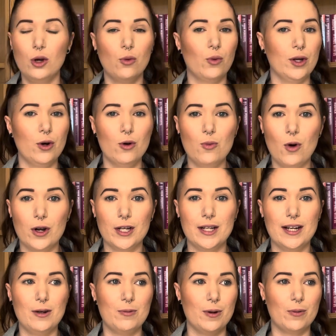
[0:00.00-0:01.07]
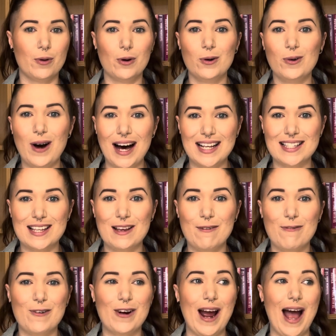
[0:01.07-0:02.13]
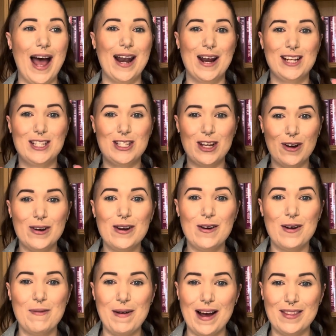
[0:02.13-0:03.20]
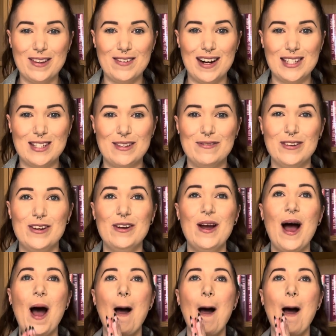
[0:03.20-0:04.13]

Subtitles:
We all wanted it, we were all asking for it, and I don't know about the rest of you,